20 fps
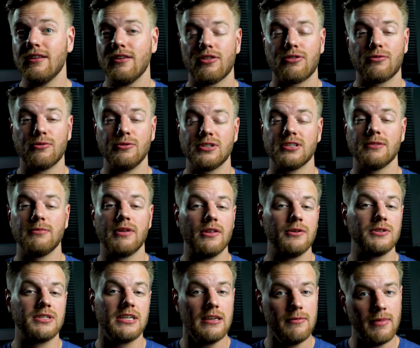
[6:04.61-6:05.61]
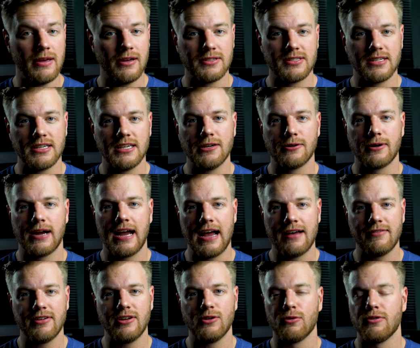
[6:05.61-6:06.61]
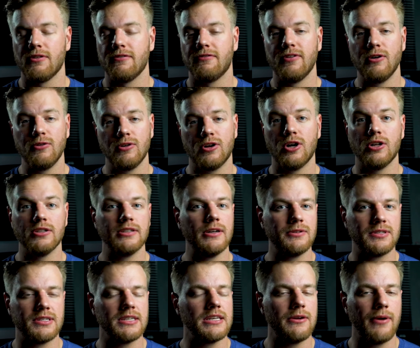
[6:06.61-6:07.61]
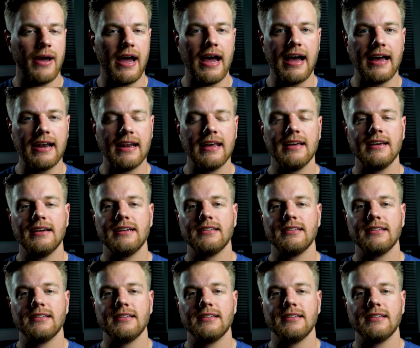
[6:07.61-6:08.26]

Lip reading: through some of those emails that you're having or the phone call notes that you had